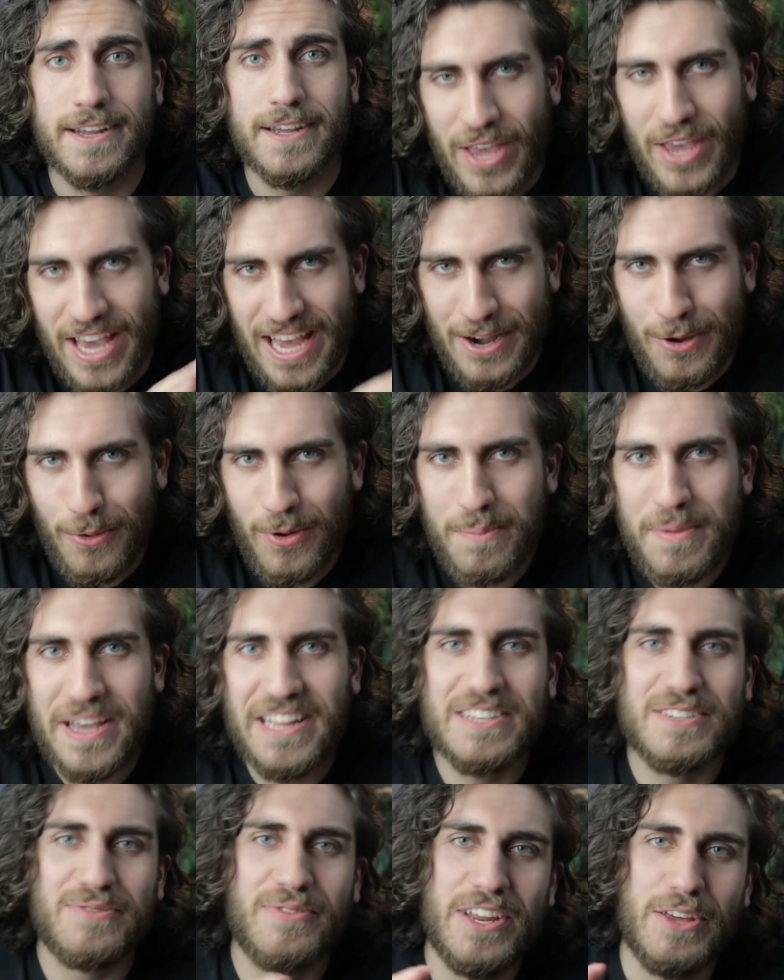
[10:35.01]
Okay, I don't want to
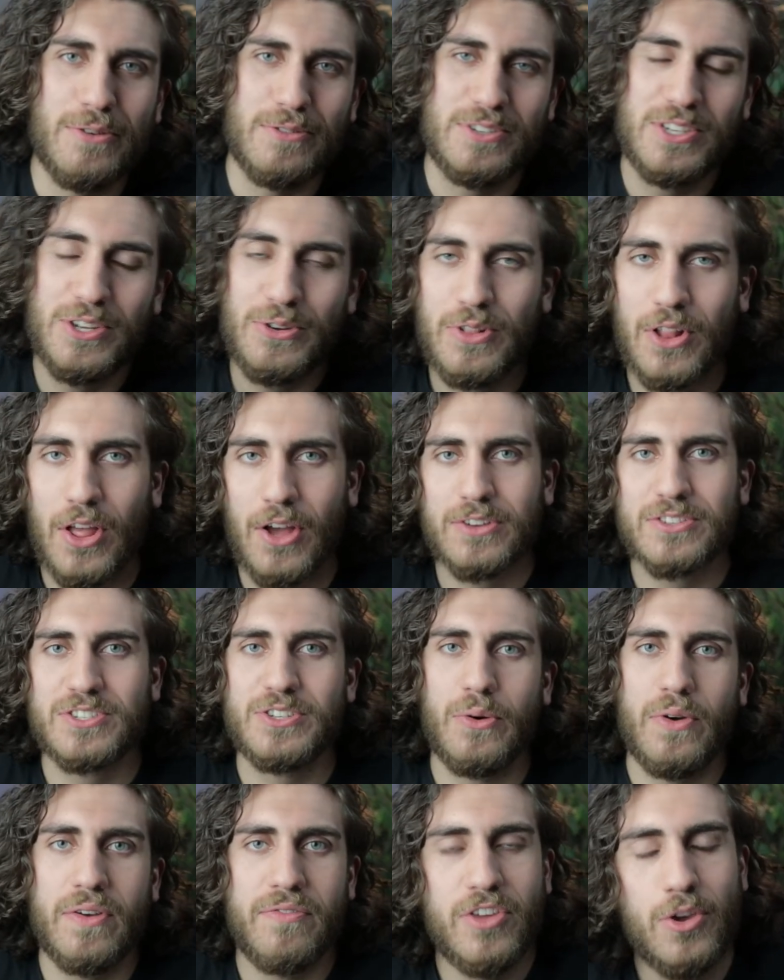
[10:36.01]
make this video too long,
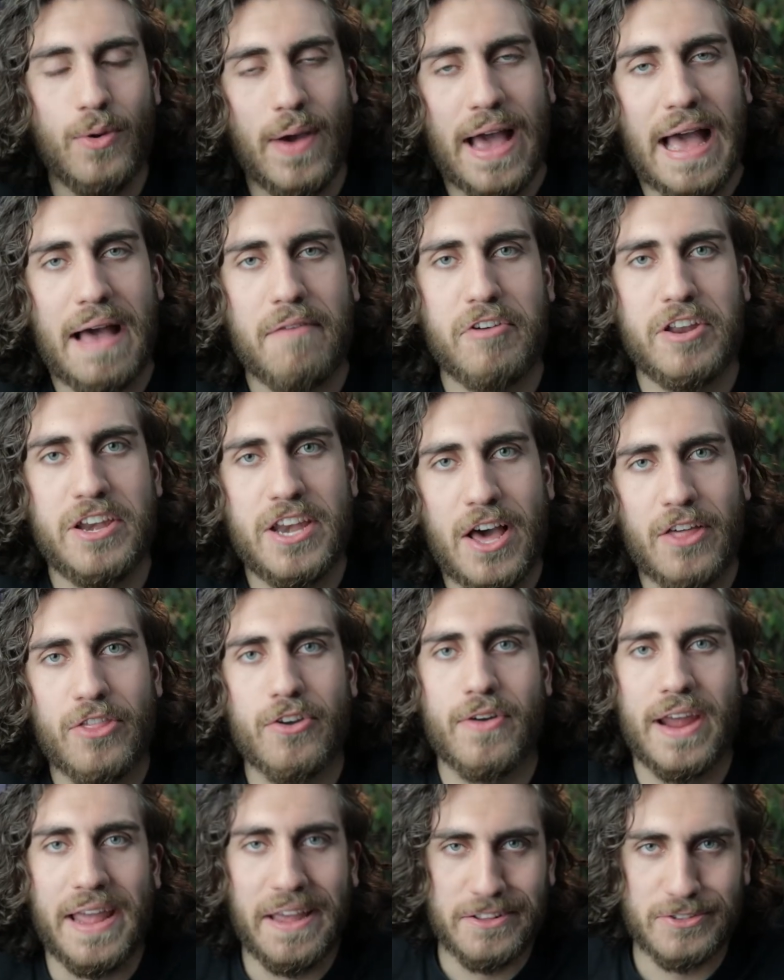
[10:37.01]
so if you have
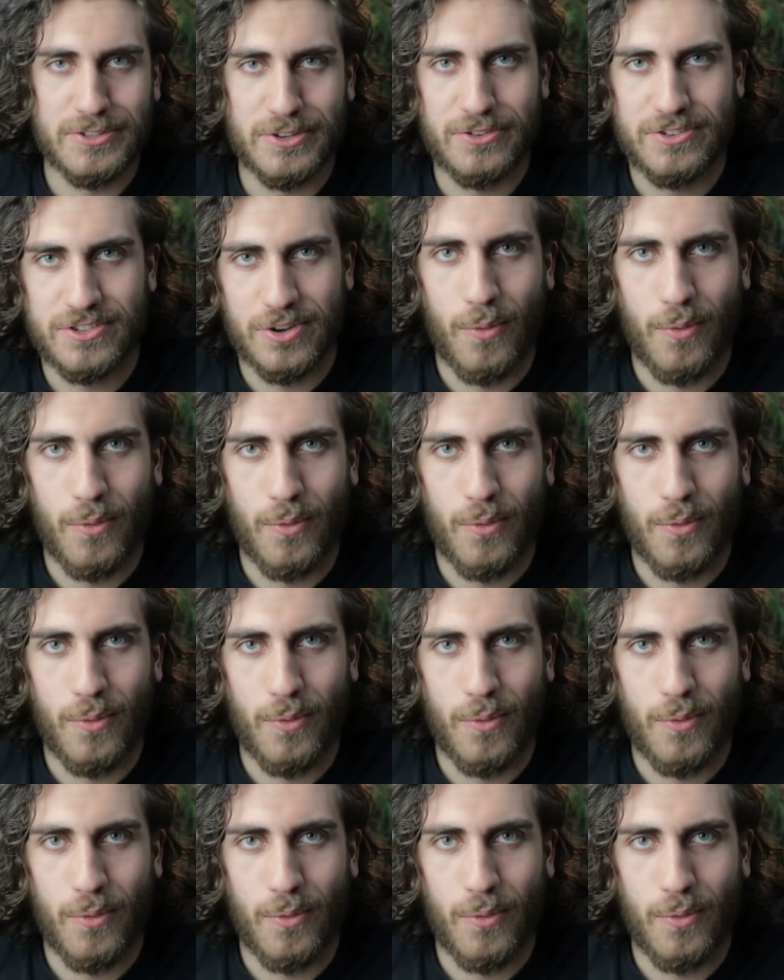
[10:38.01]
another answer